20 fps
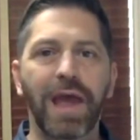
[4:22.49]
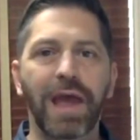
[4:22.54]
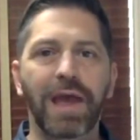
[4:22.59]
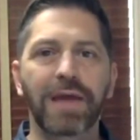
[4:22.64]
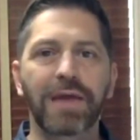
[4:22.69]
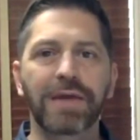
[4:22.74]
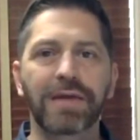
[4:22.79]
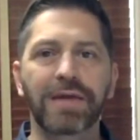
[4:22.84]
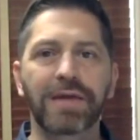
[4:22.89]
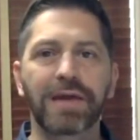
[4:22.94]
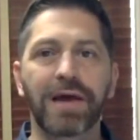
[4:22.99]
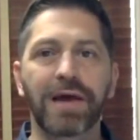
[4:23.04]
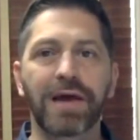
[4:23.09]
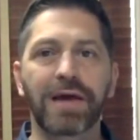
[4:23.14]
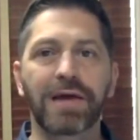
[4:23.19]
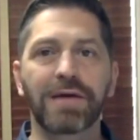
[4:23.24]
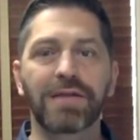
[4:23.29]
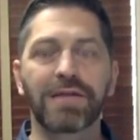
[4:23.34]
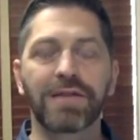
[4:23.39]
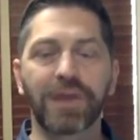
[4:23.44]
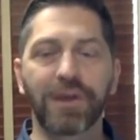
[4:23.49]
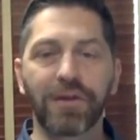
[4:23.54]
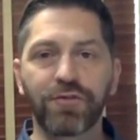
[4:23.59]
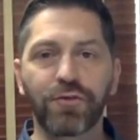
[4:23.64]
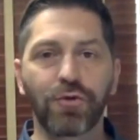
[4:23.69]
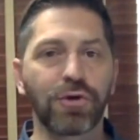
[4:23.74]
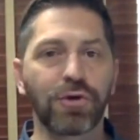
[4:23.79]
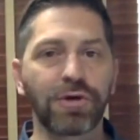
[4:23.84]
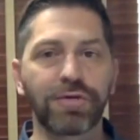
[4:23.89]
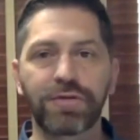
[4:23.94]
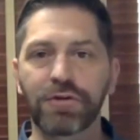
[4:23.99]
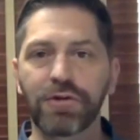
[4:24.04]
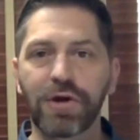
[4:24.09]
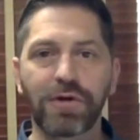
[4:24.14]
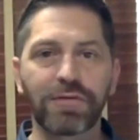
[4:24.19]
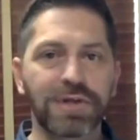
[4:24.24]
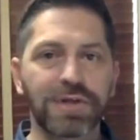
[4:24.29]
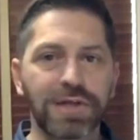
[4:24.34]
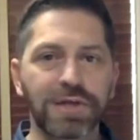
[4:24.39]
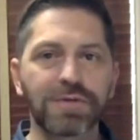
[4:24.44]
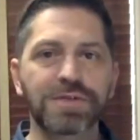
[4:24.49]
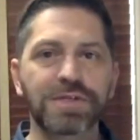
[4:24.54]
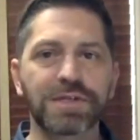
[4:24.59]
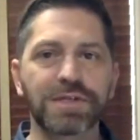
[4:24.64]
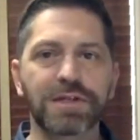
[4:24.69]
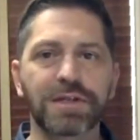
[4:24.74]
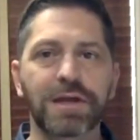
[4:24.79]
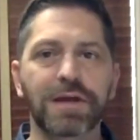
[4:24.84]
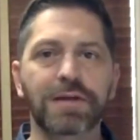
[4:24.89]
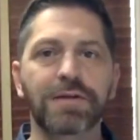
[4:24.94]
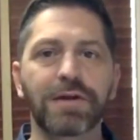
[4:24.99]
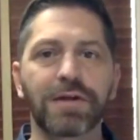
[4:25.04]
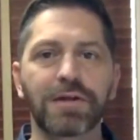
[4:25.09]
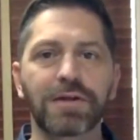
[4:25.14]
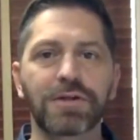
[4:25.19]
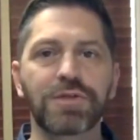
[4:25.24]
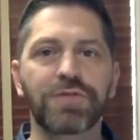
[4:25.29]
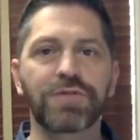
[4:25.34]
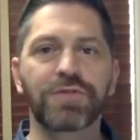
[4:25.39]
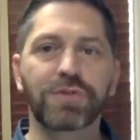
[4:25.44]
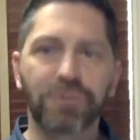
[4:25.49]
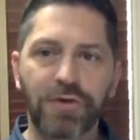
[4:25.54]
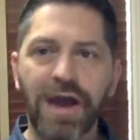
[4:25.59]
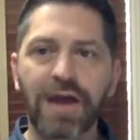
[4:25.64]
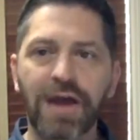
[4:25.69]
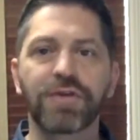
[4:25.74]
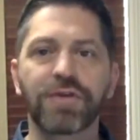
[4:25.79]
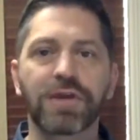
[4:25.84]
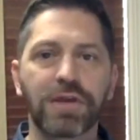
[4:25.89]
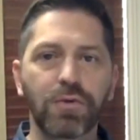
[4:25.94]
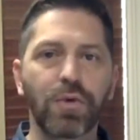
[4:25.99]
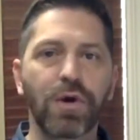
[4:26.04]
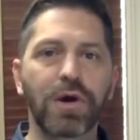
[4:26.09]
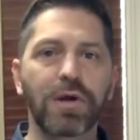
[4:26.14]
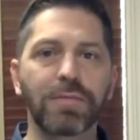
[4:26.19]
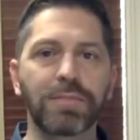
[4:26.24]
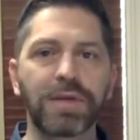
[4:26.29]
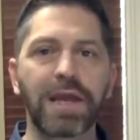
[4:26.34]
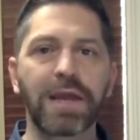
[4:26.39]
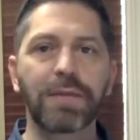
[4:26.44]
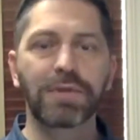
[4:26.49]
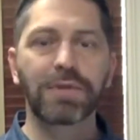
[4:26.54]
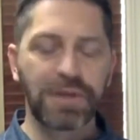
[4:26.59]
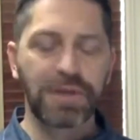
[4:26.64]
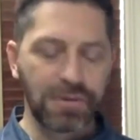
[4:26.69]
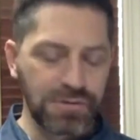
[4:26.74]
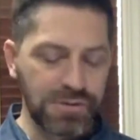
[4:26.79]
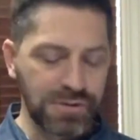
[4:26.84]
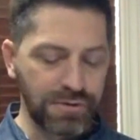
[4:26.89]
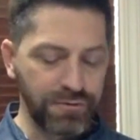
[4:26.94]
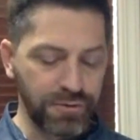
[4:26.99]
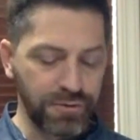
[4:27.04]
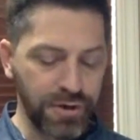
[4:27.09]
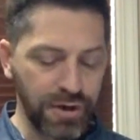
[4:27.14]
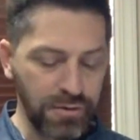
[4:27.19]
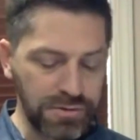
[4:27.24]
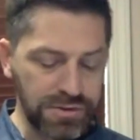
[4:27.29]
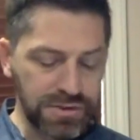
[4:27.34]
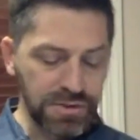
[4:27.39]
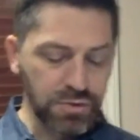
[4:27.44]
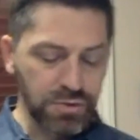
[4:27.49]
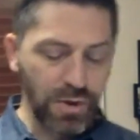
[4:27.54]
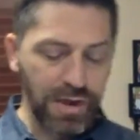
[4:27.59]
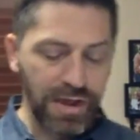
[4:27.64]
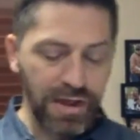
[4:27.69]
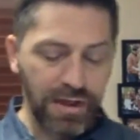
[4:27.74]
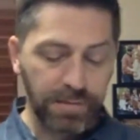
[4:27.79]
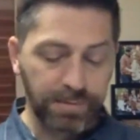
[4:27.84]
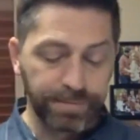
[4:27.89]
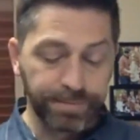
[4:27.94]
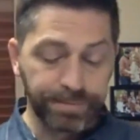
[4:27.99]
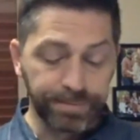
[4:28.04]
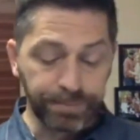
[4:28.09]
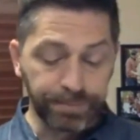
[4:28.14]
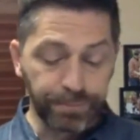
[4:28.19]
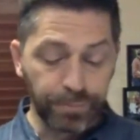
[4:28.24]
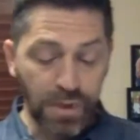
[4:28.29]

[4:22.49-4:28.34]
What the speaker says: And therefore, if you're already using the technology for graphing, you want to be able to use it for notes as well.